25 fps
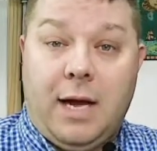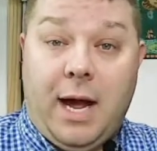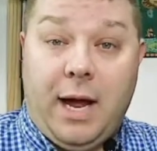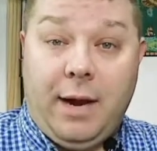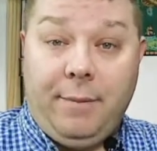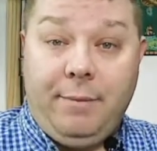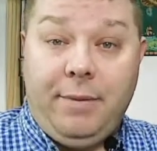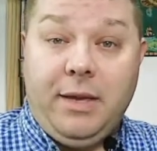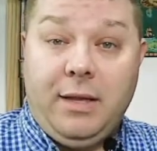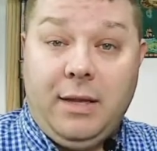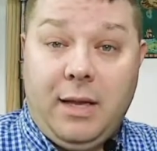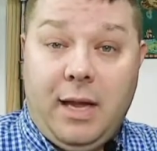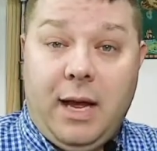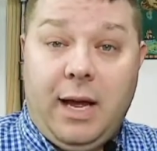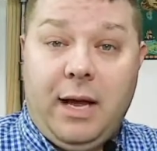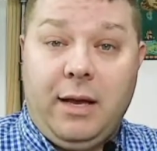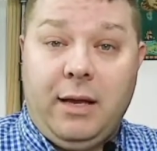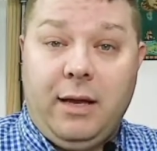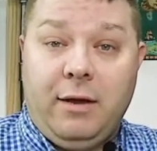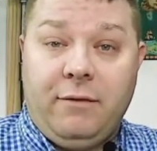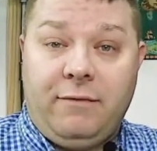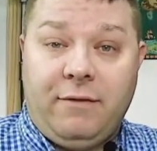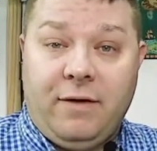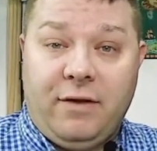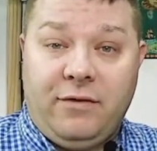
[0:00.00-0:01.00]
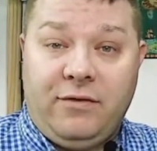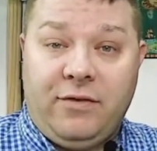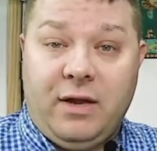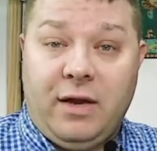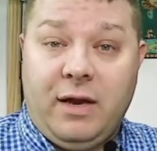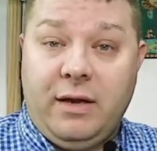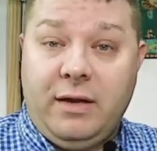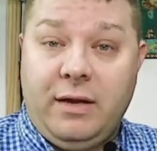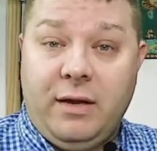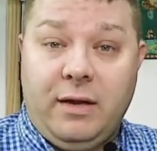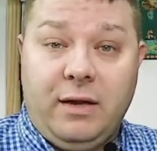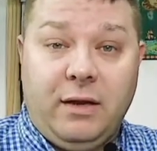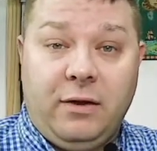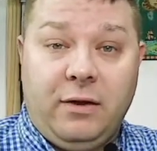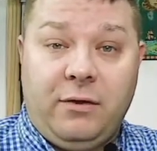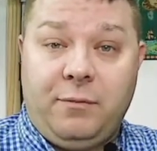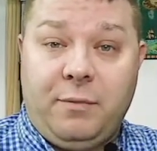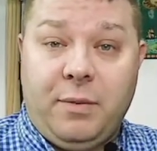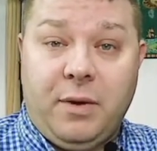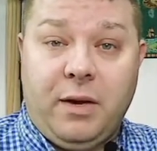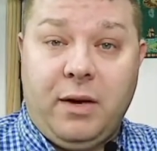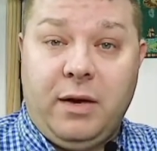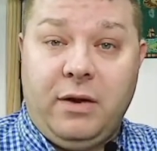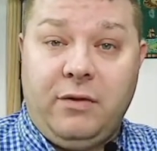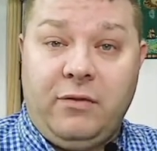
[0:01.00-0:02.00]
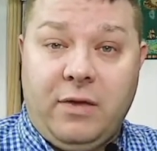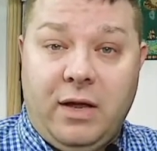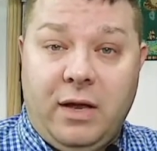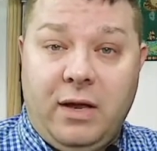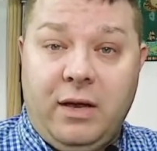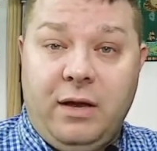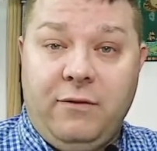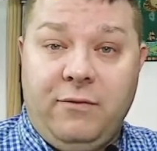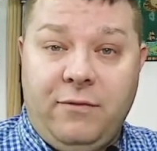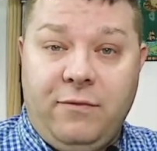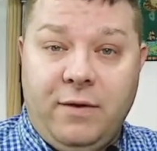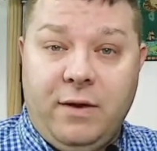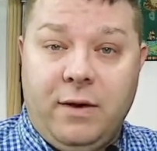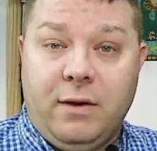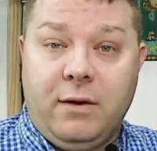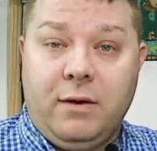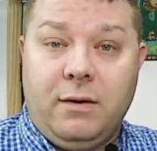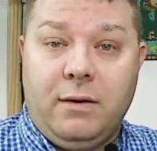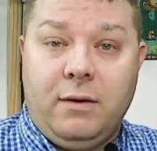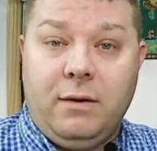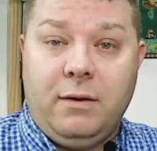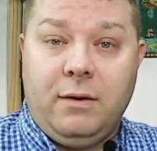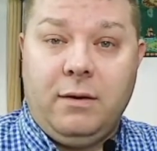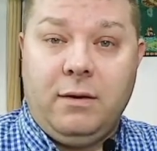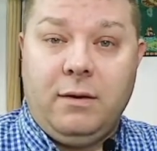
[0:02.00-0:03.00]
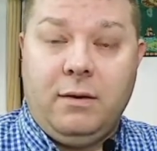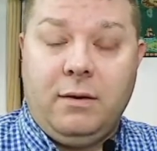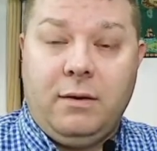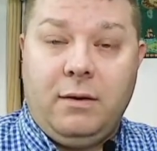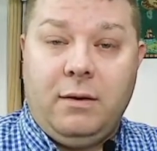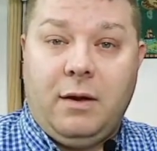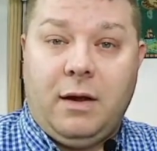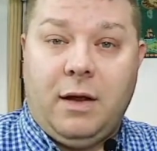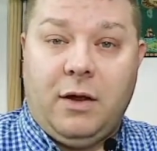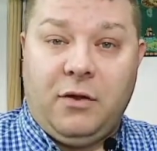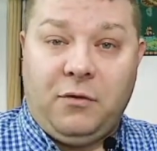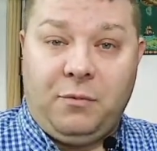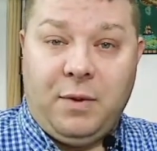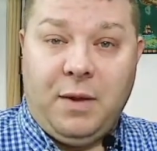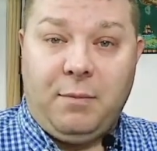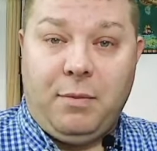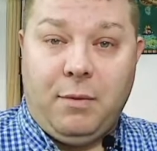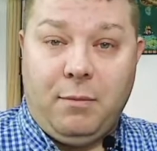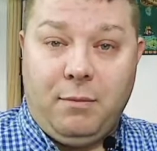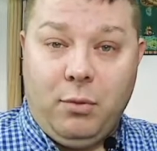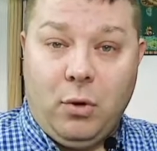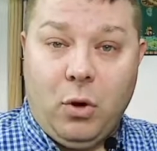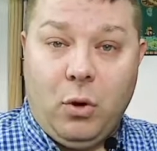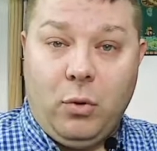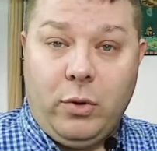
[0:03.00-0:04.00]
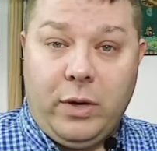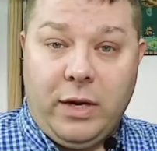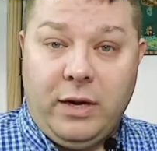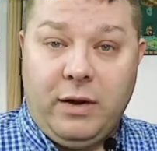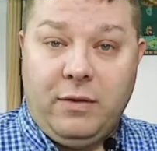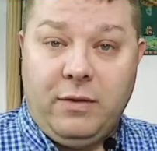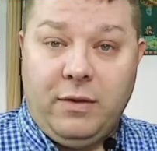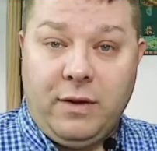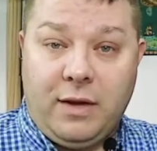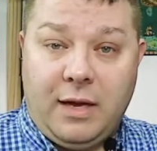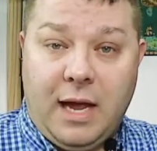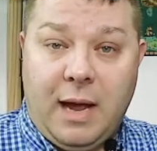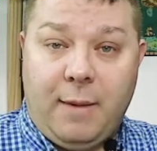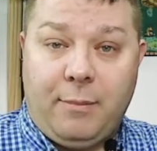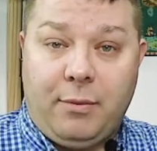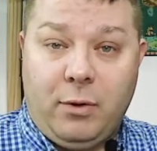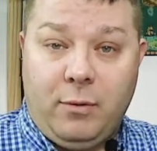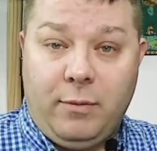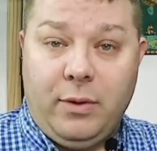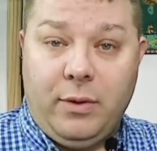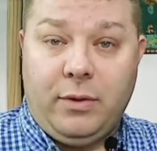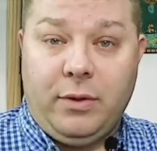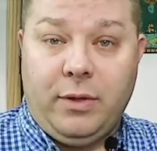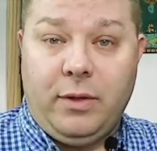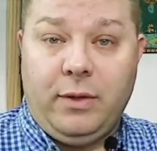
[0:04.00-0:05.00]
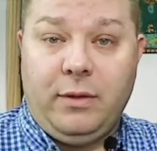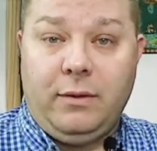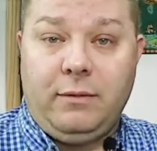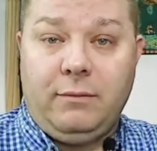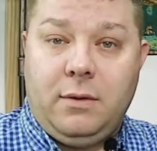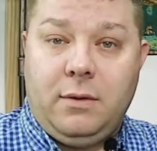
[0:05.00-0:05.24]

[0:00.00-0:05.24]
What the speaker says: I'd be lying if I said I didn't experience any fear as people broke into the Capitol building.